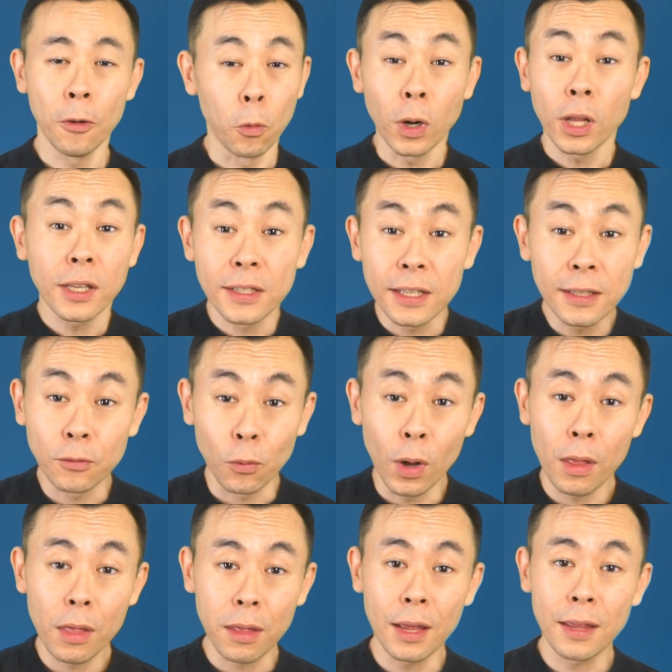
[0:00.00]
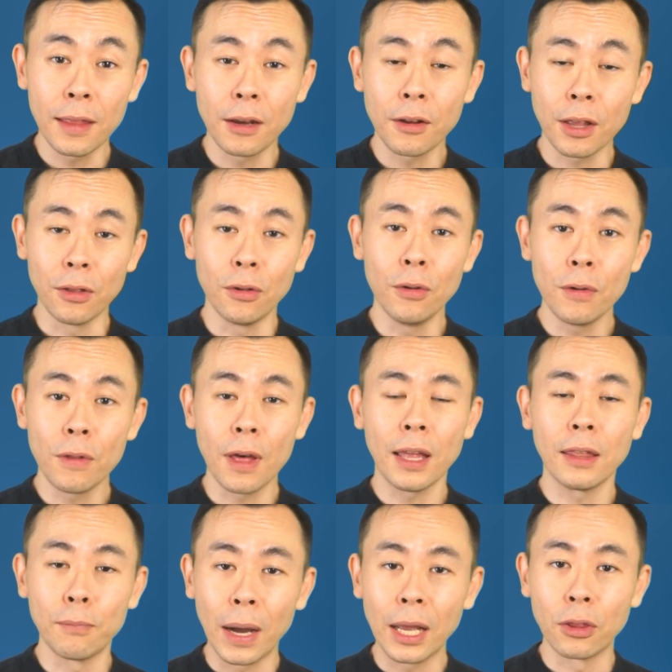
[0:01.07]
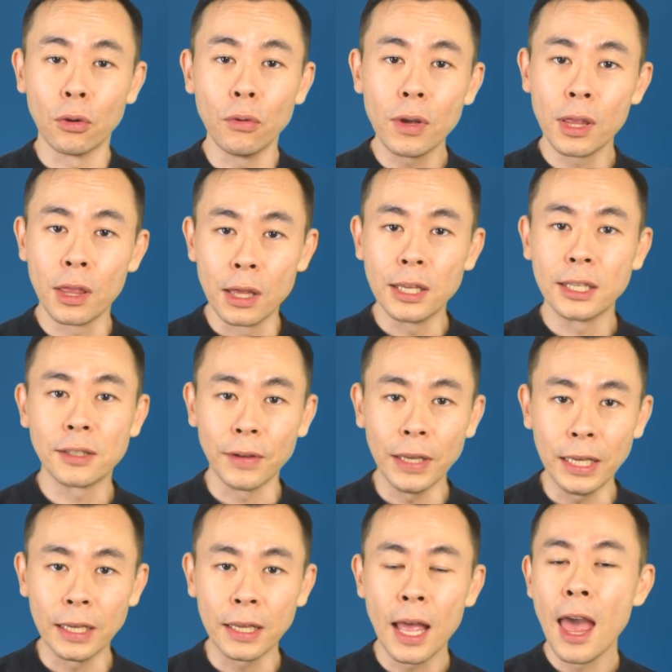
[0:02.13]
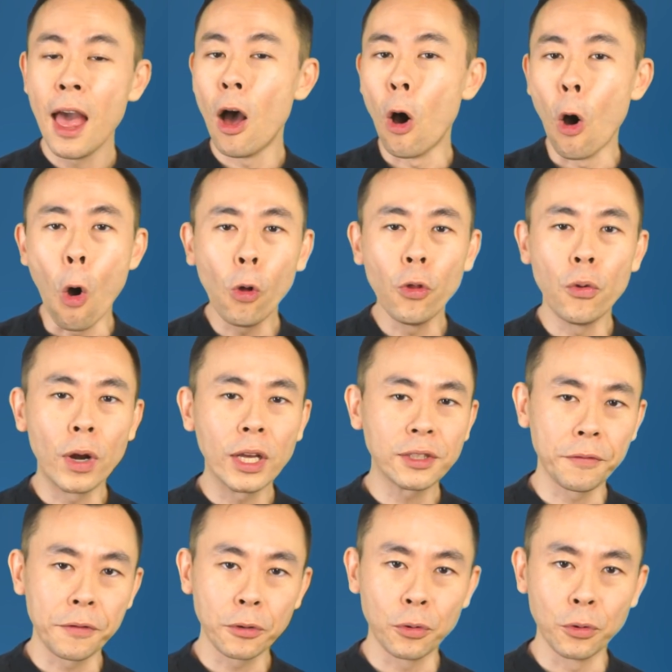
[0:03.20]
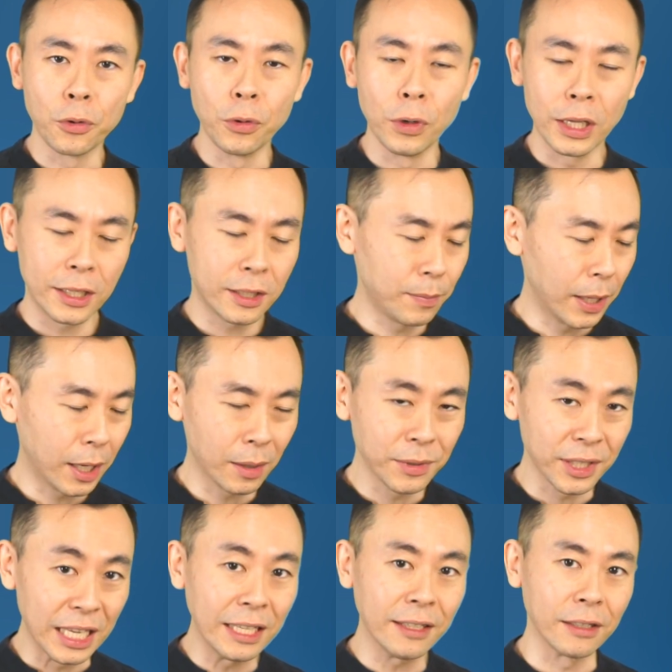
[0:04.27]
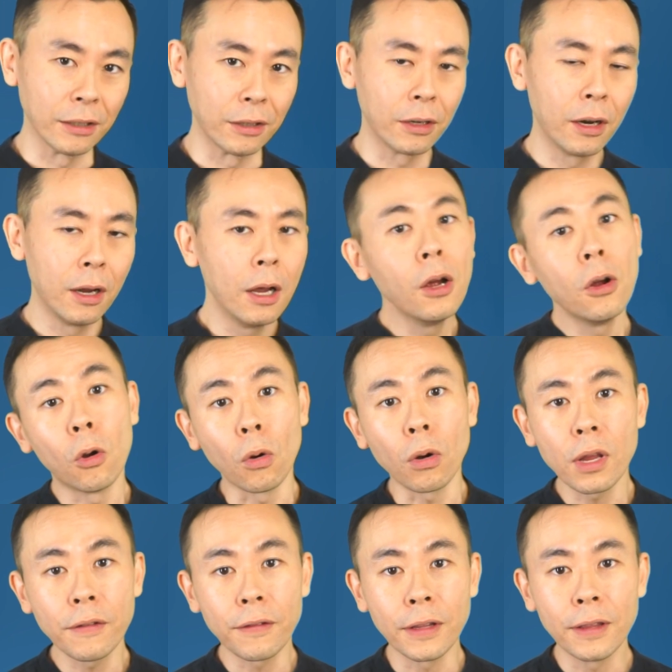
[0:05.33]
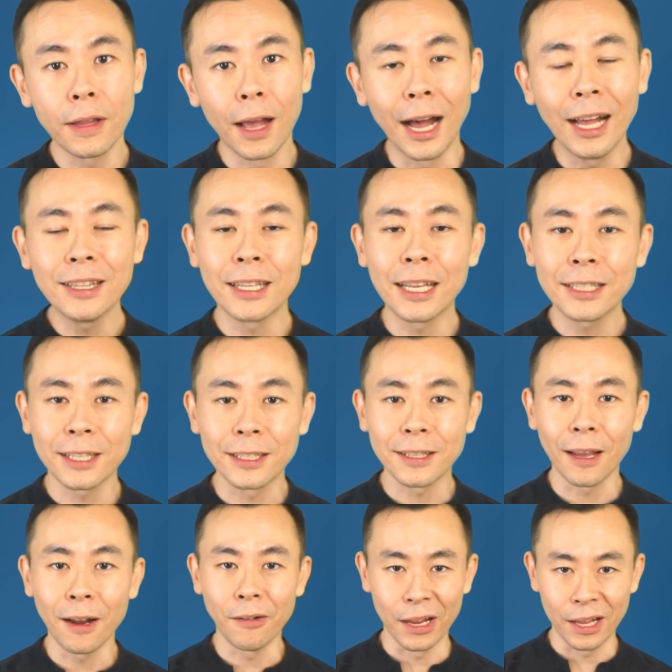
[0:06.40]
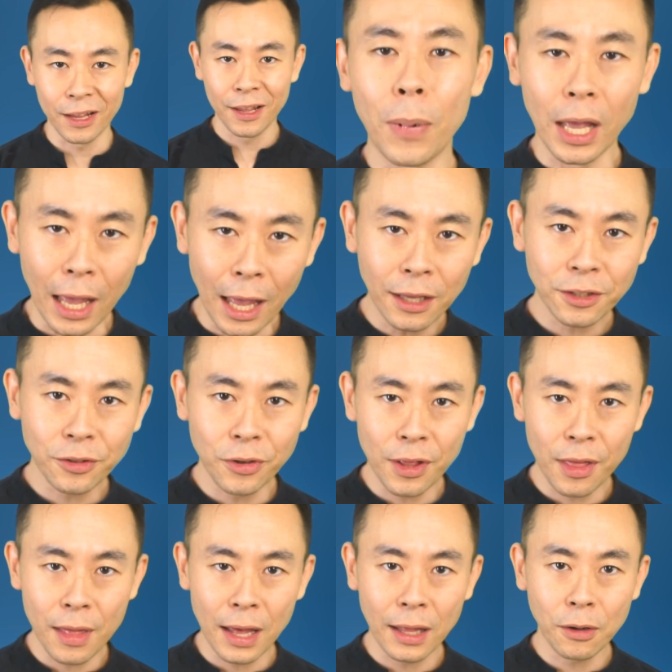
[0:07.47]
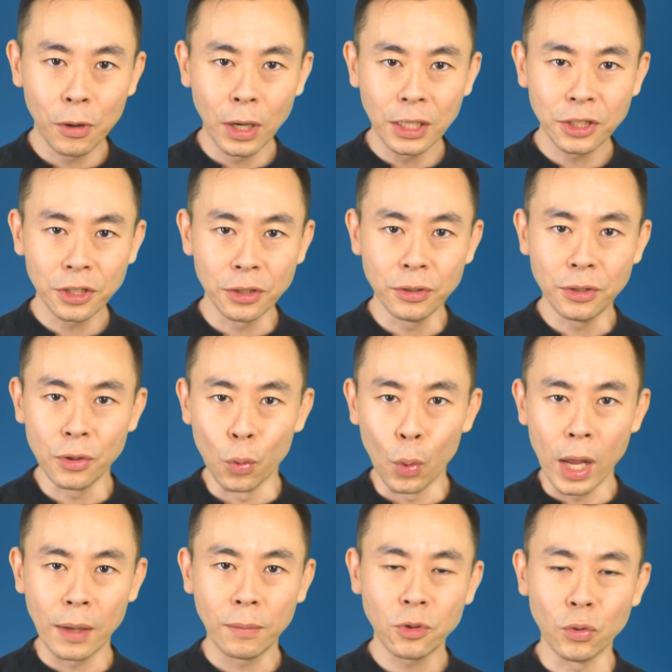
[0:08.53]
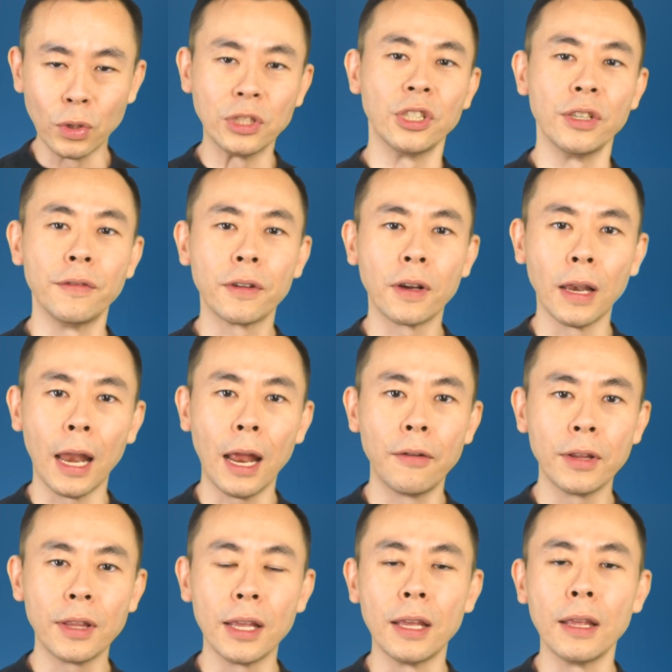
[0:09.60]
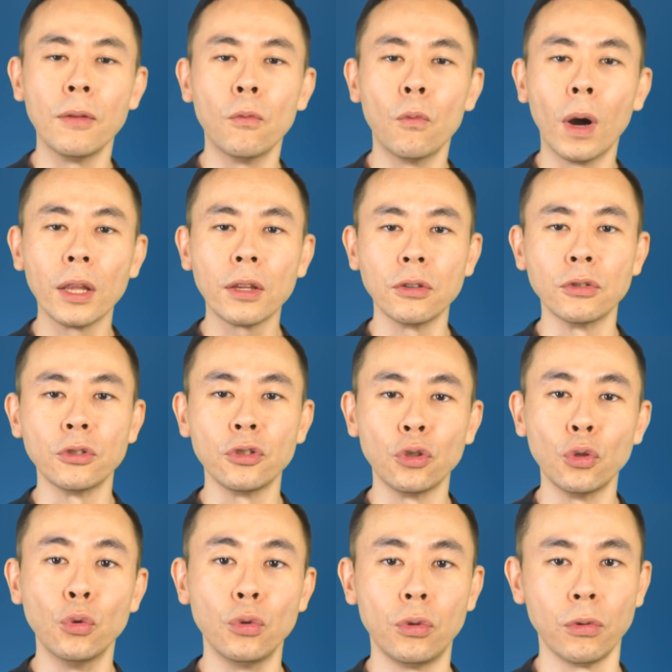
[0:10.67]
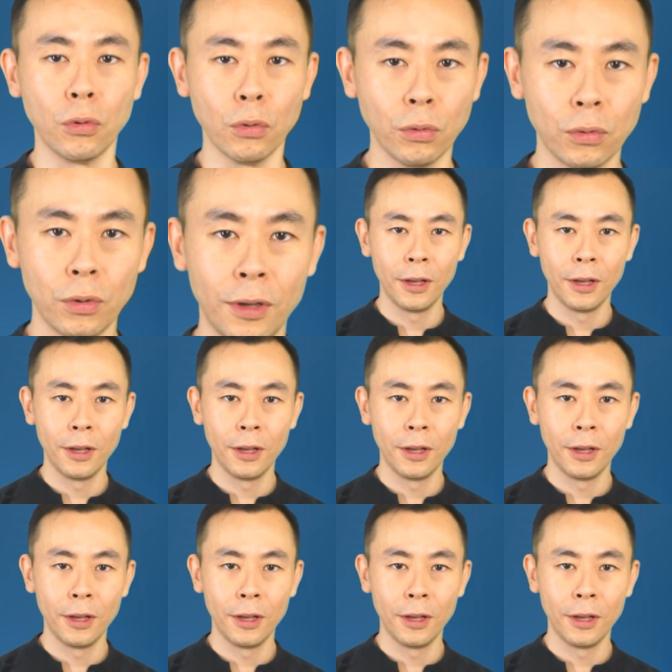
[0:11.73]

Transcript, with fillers: What is this one thing that you can do that by doing this thing, all the rest of your to do list becomes easier or even unnecessary? By answering that question, you aim to achieve clarity in what you should do.